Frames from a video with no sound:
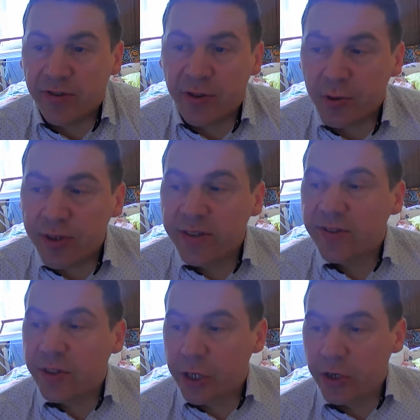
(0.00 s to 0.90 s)

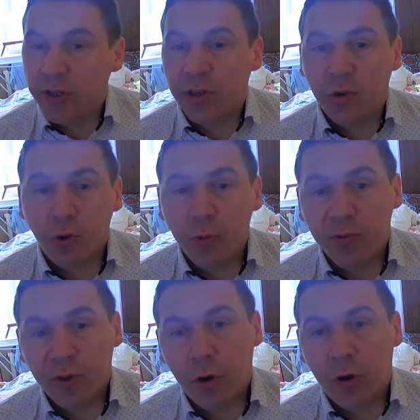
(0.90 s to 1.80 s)
students learn in
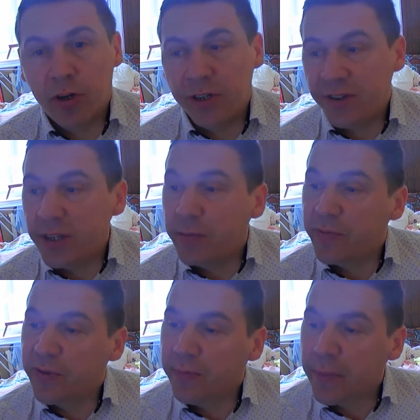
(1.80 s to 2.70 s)
groups or in
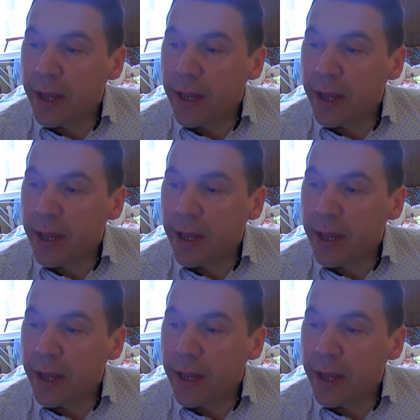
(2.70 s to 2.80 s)
teams,